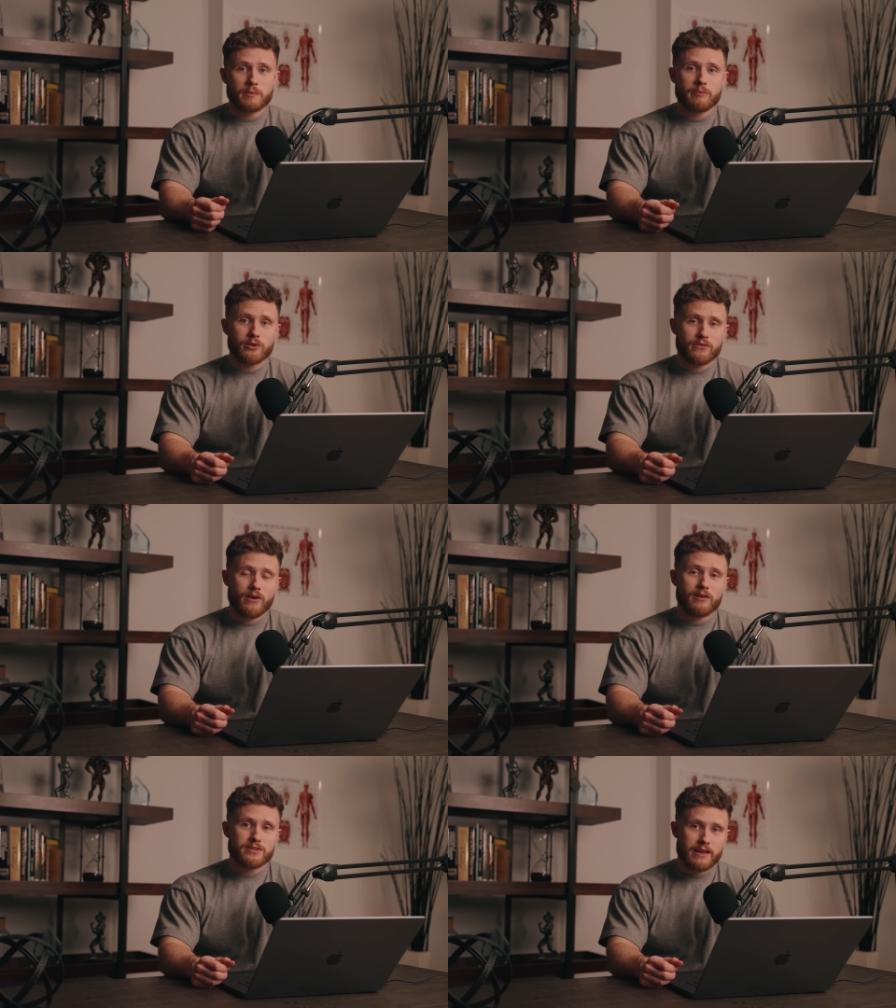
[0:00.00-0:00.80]
people to
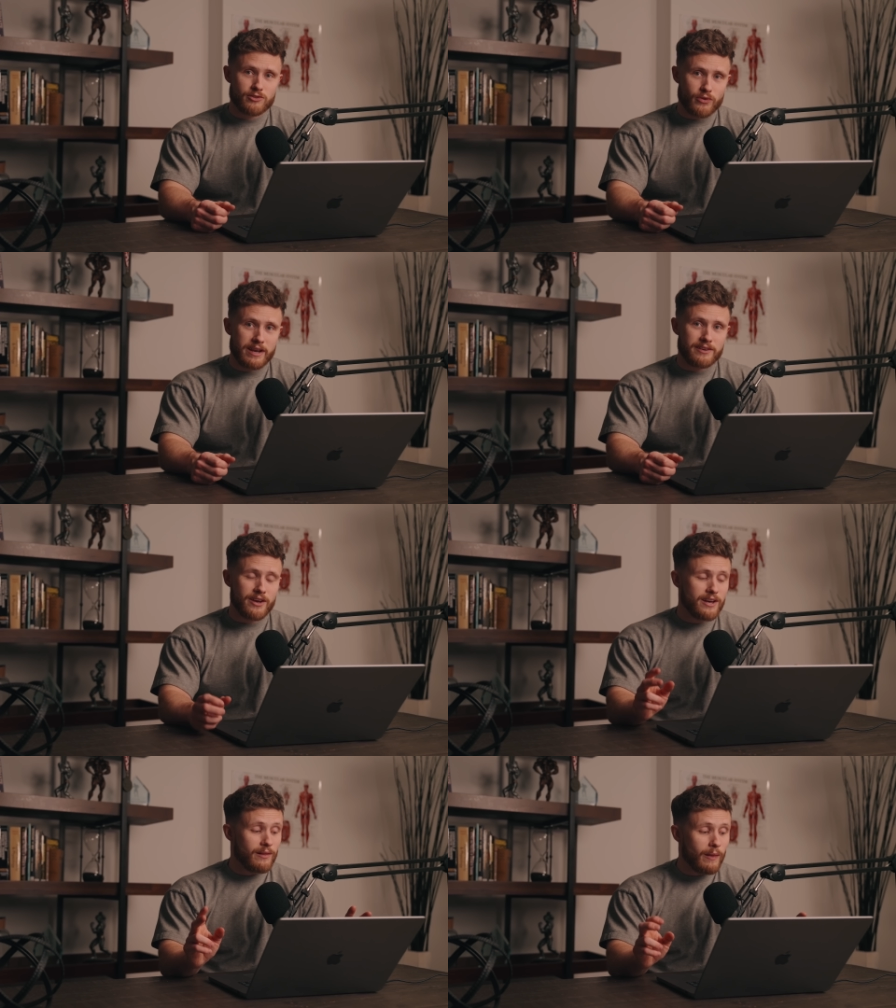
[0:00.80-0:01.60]
fall into that dreaded
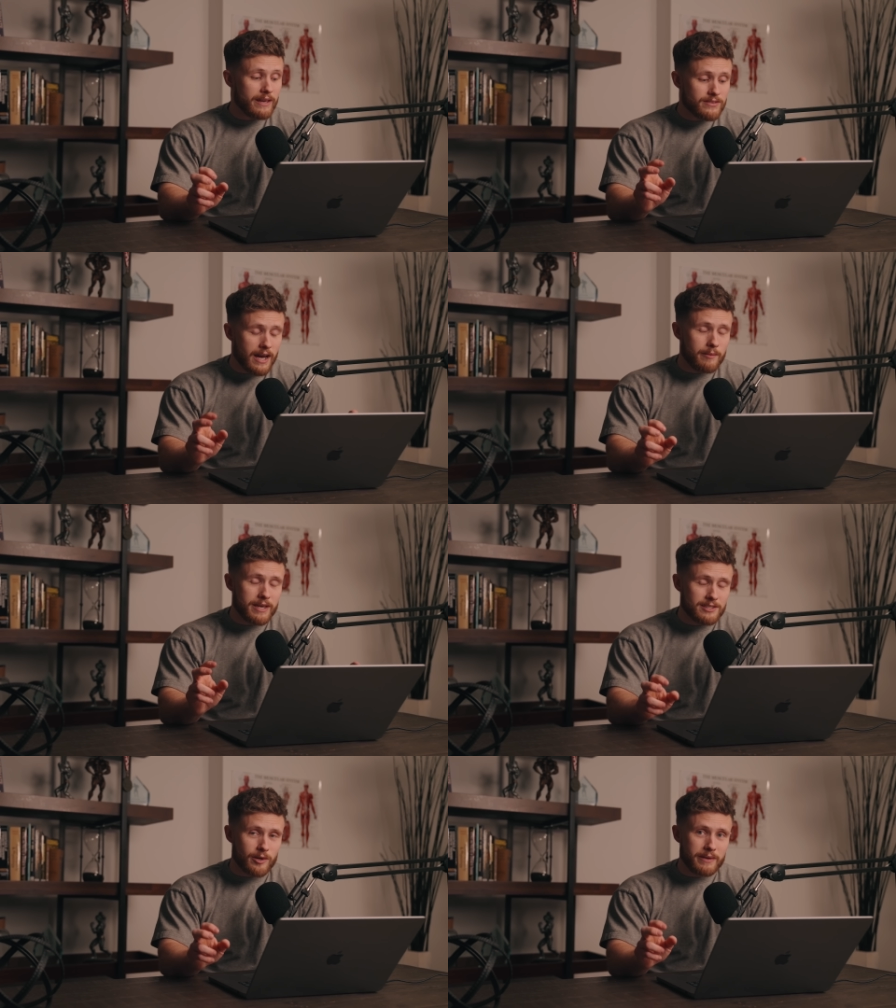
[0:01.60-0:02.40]
lifetime
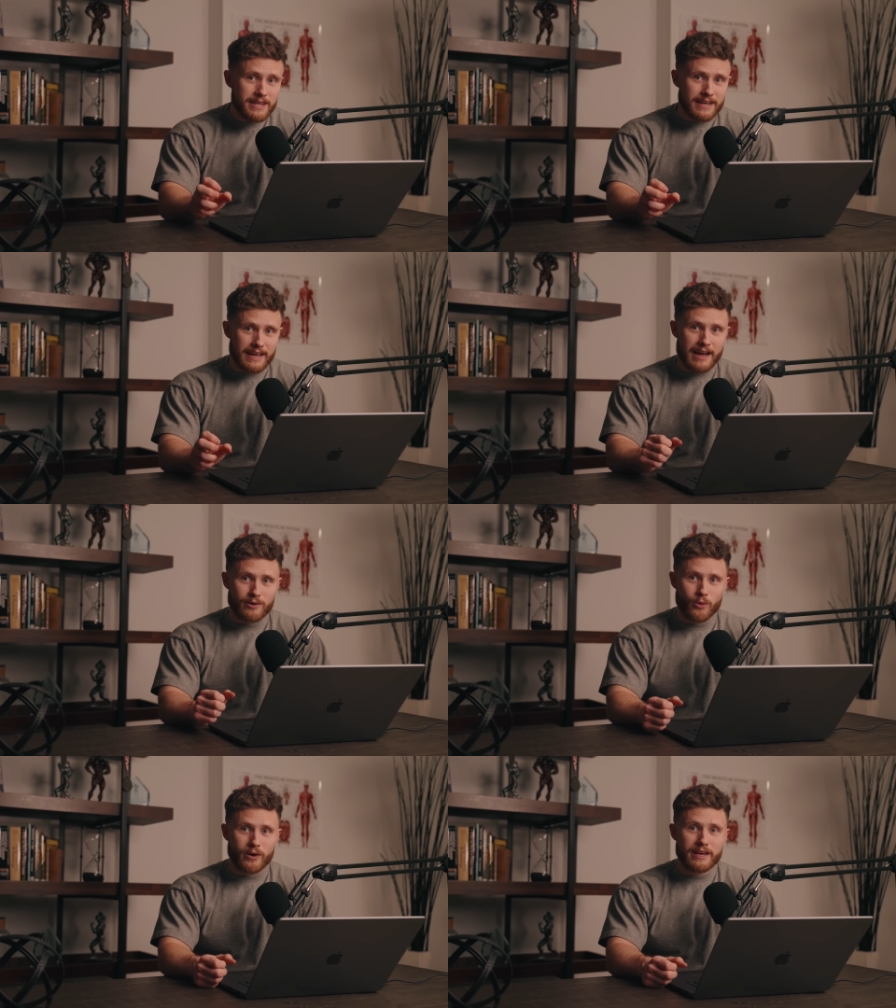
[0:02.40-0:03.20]
intermediate
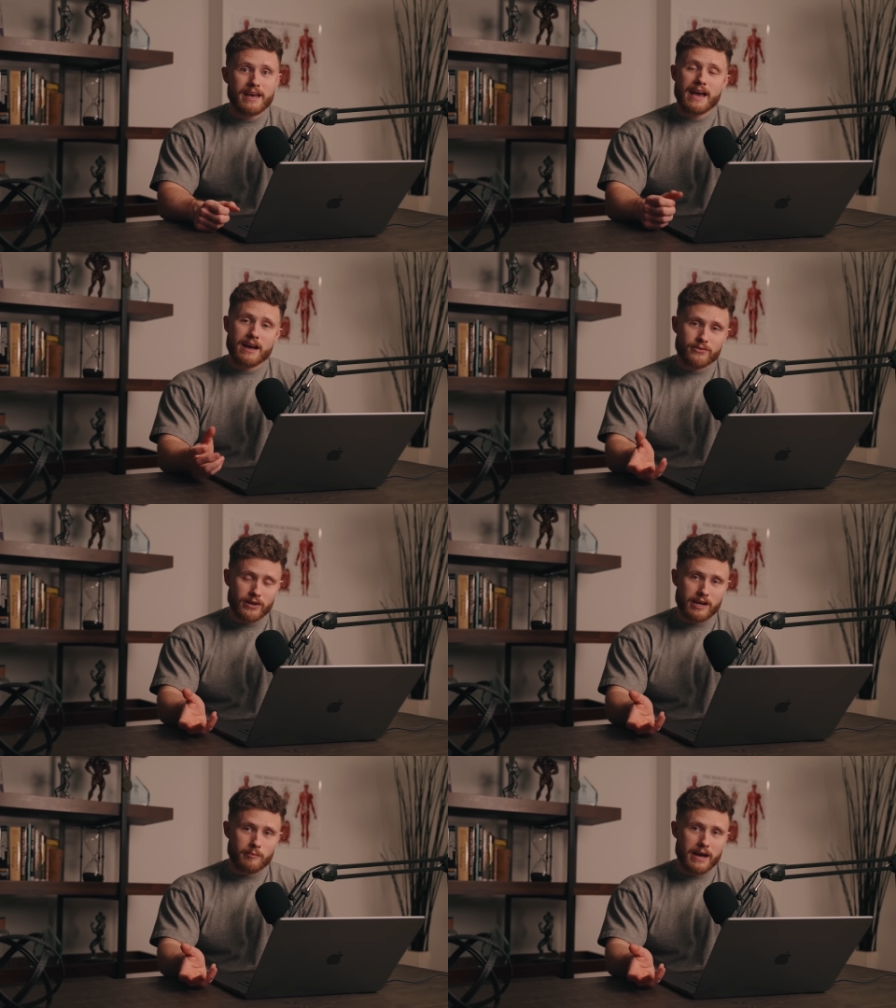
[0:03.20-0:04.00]
category after
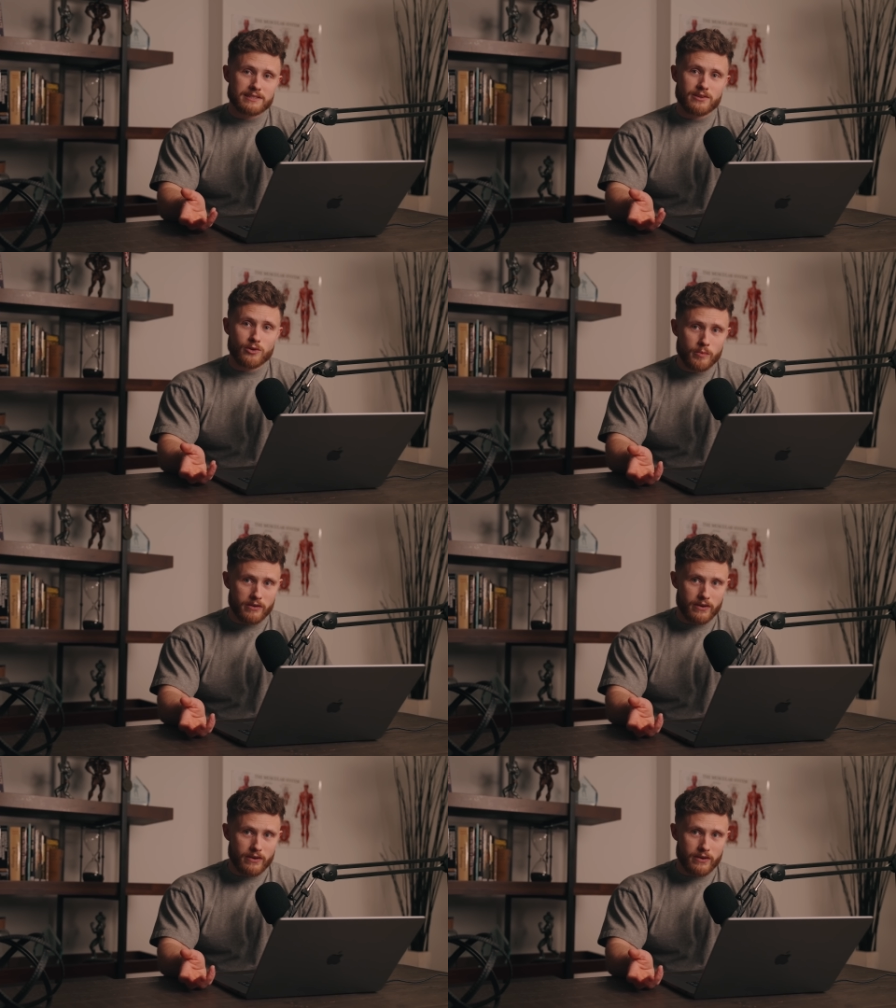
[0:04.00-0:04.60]
getting past the newbie